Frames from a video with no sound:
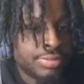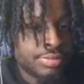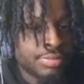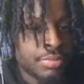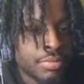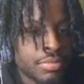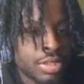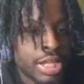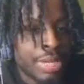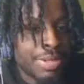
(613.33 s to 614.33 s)
that's four
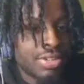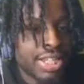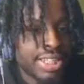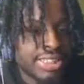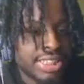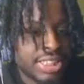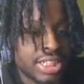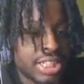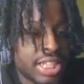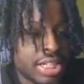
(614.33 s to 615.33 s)
hey, man, no kicking to this
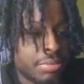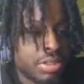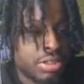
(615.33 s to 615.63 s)
nigga again, bro.